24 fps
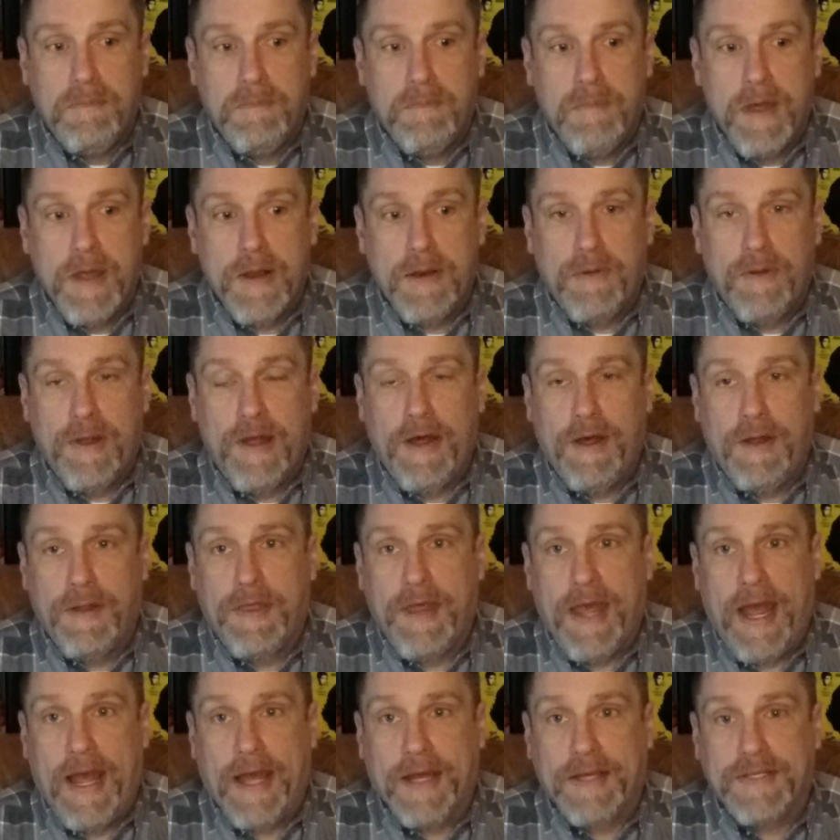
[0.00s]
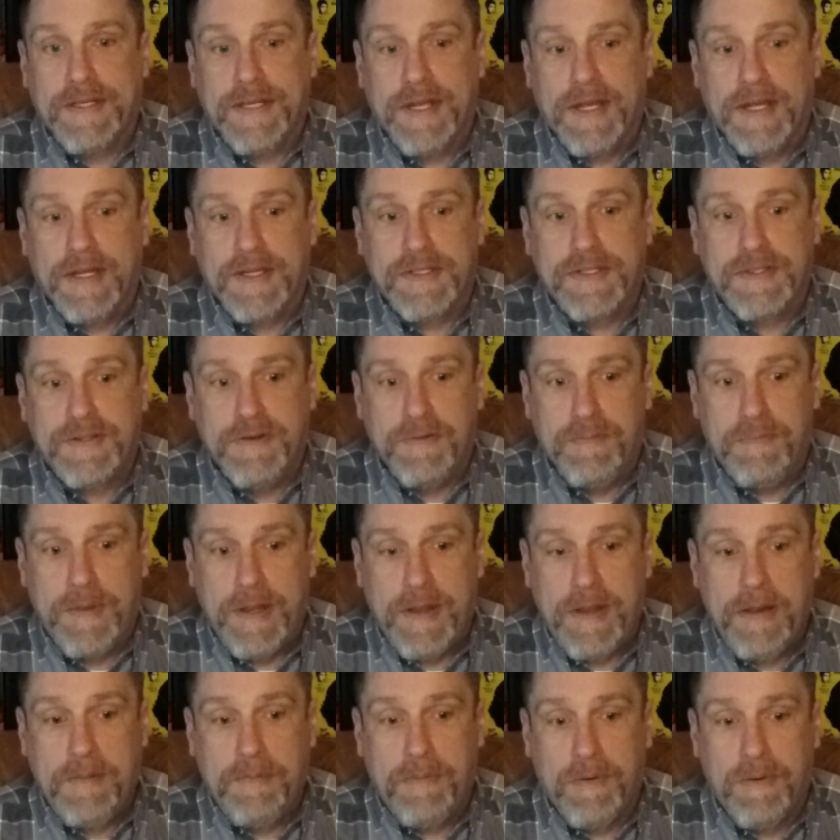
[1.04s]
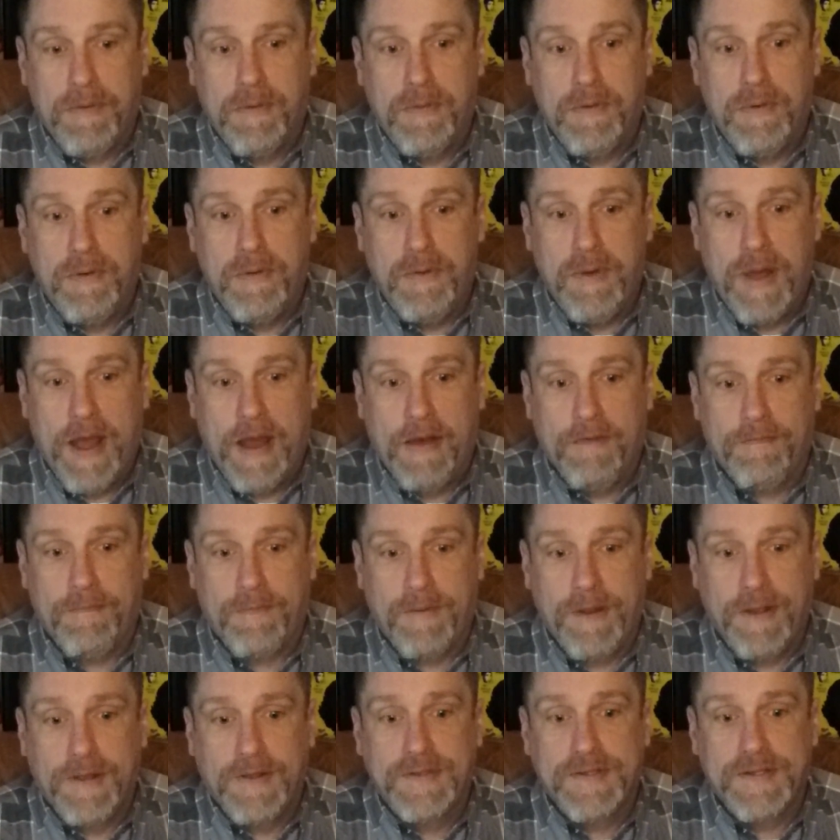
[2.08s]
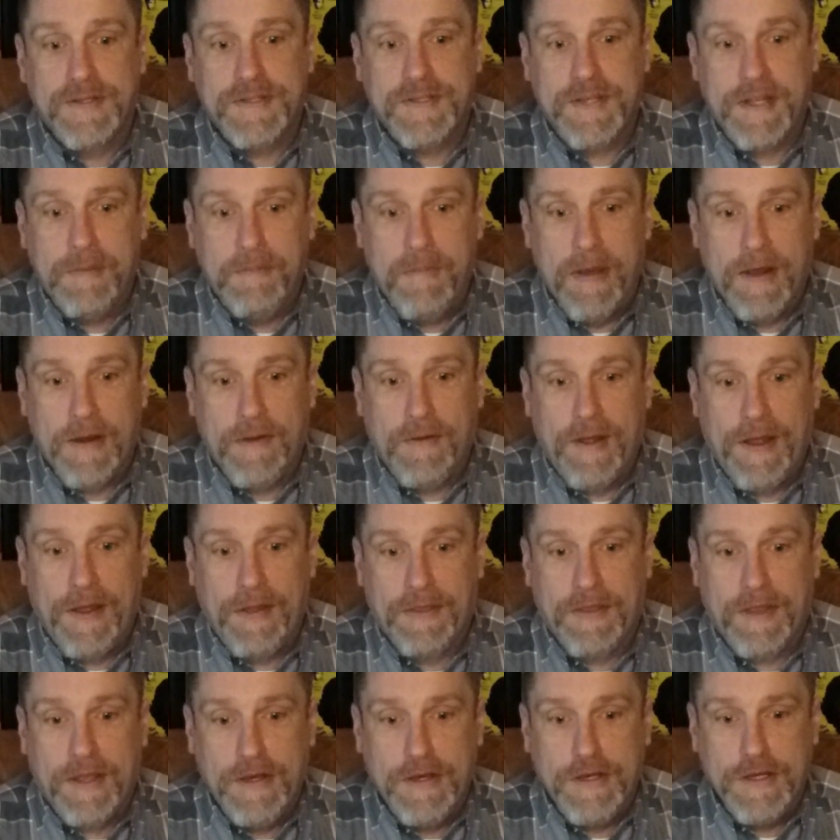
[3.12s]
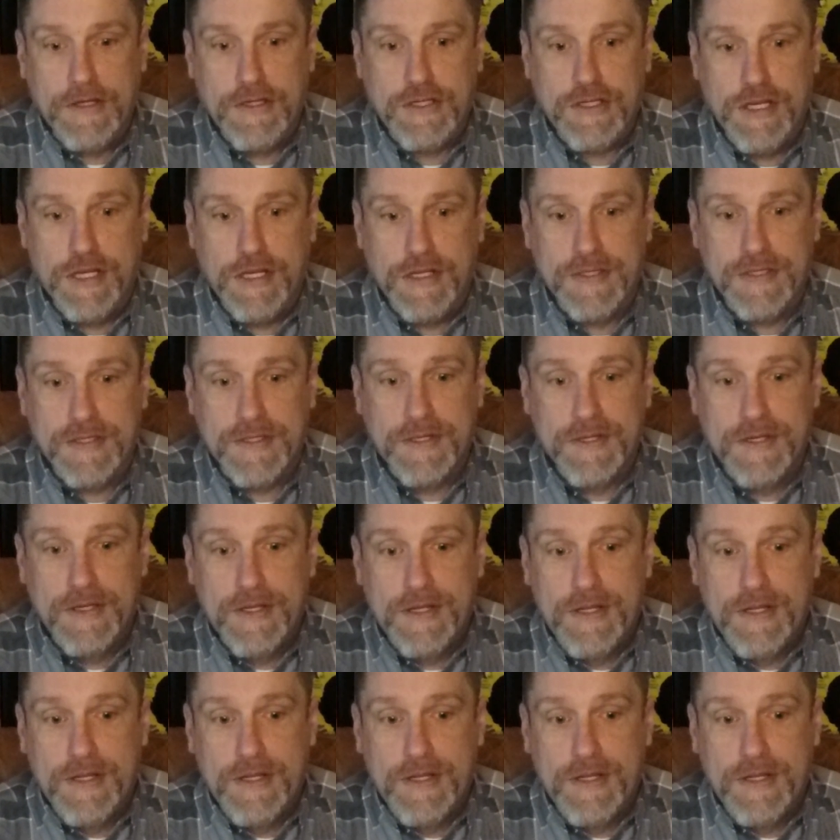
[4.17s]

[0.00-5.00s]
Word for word: mental health access to people who have pre-existing mental health conditions.